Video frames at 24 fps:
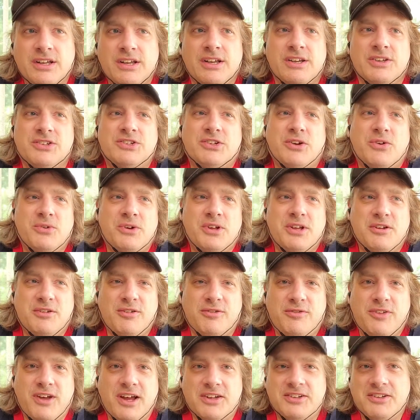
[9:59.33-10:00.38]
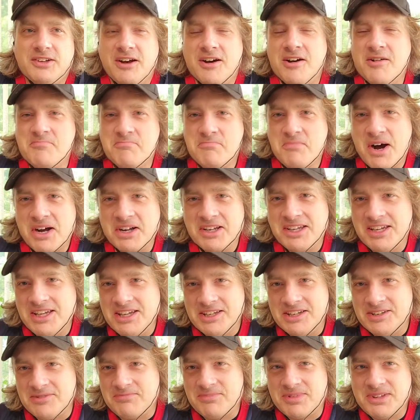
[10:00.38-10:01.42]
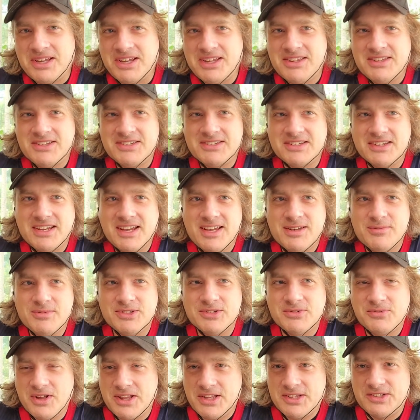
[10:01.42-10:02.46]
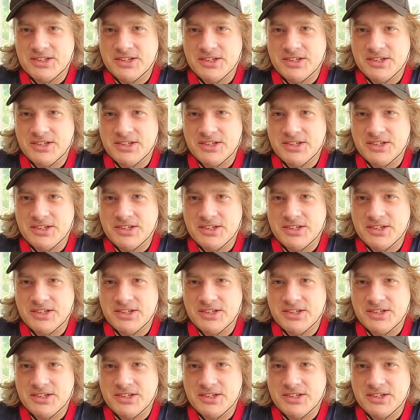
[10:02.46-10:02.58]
So, in effect, a monkey could play this game as well as a